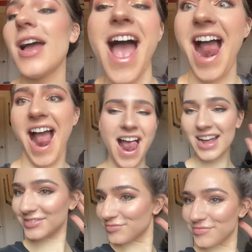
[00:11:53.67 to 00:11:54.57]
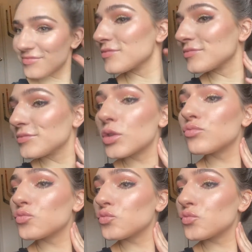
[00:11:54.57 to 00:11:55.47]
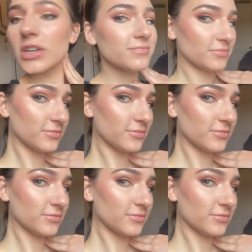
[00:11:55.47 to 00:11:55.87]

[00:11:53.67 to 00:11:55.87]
for listening and watching,